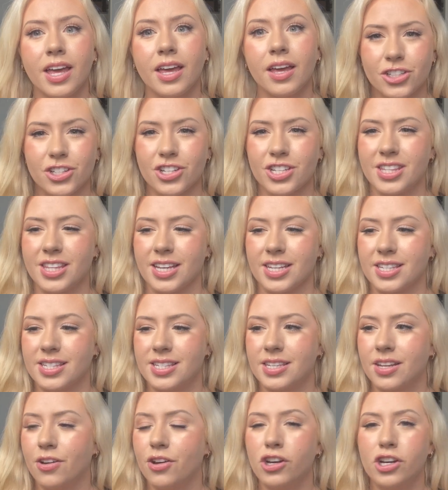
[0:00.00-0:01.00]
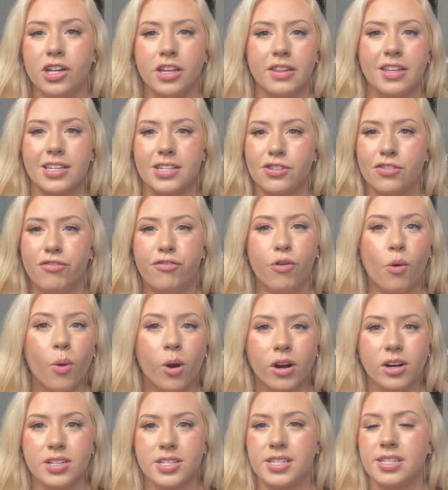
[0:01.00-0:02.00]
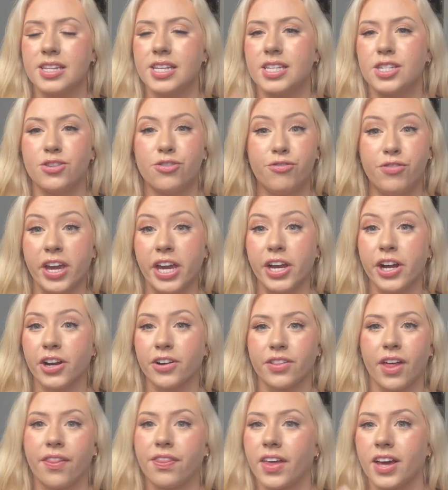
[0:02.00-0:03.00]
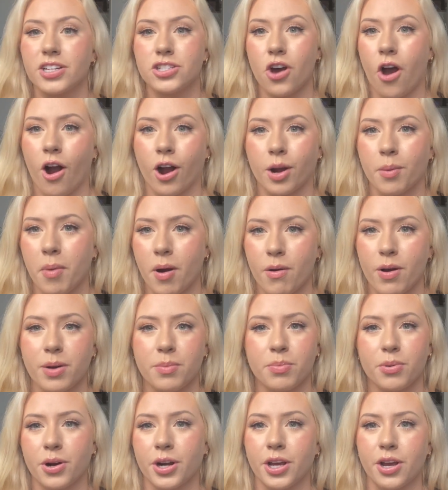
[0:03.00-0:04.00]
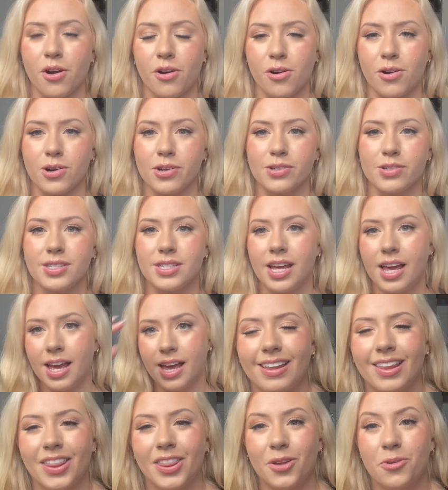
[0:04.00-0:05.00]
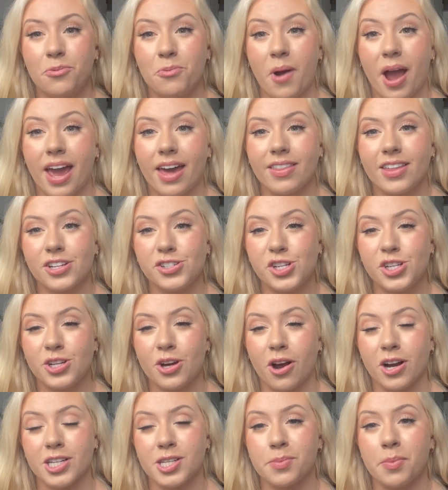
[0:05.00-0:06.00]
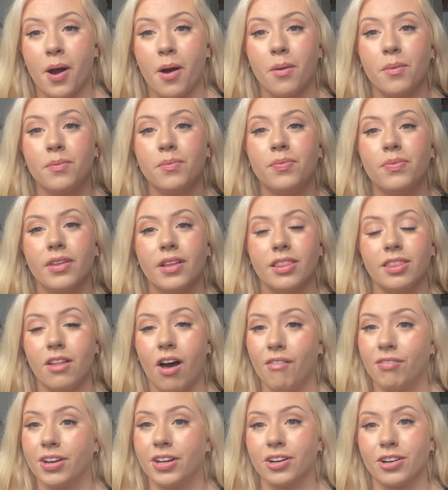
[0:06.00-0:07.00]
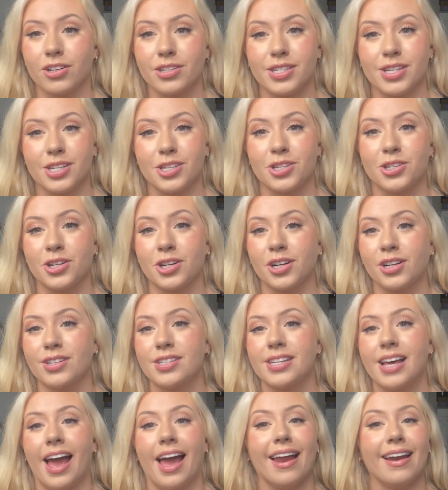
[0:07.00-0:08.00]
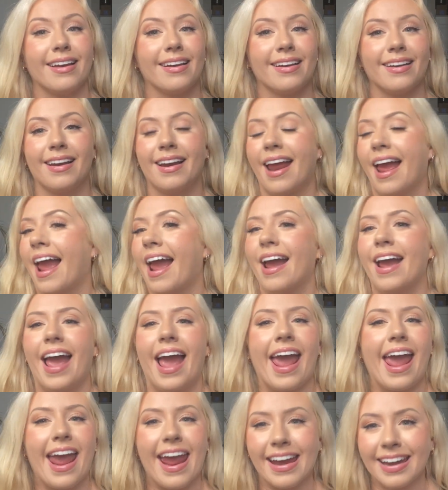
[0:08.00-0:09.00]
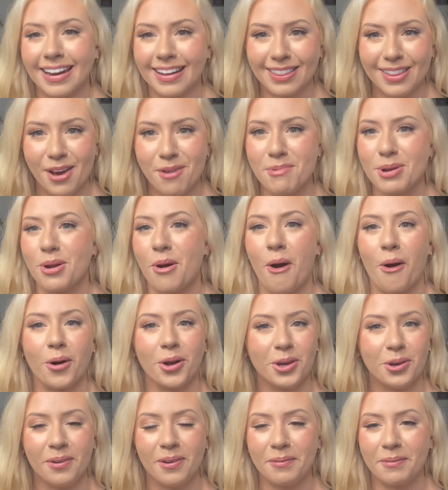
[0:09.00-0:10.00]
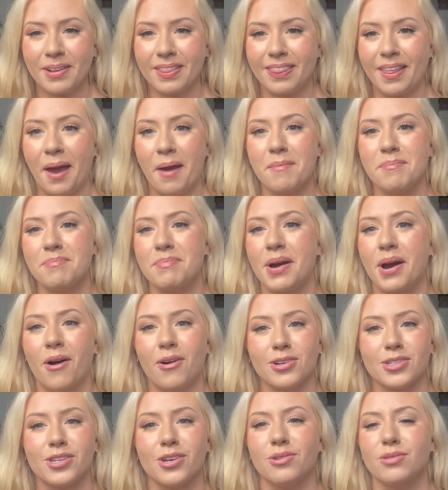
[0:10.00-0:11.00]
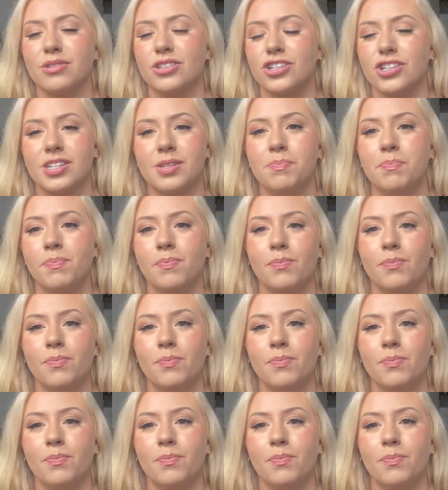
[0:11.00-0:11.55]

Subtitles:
just this force, this figure that they talk about in Pretty Girls. The way that she talks about loving her sisters and hating them and arguing with them, but also just